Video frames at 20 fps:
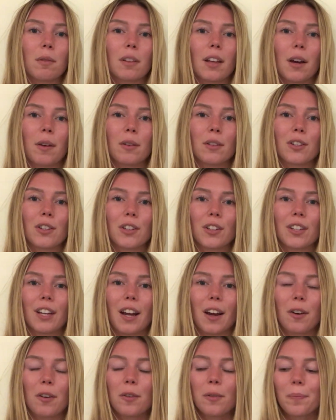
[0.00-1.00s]
with how it turned
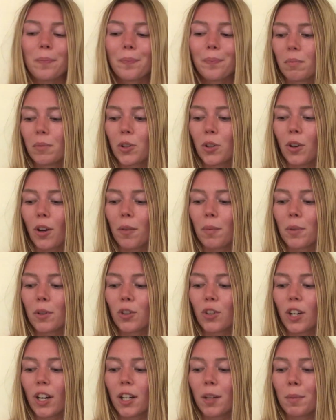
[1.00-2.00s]
out. So I've
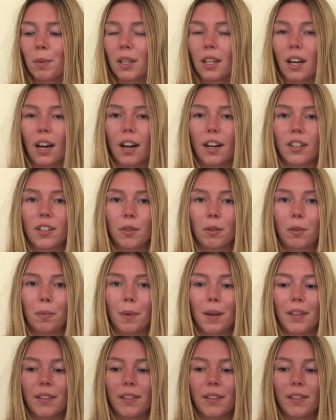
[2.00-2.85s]
been trying to be kinder with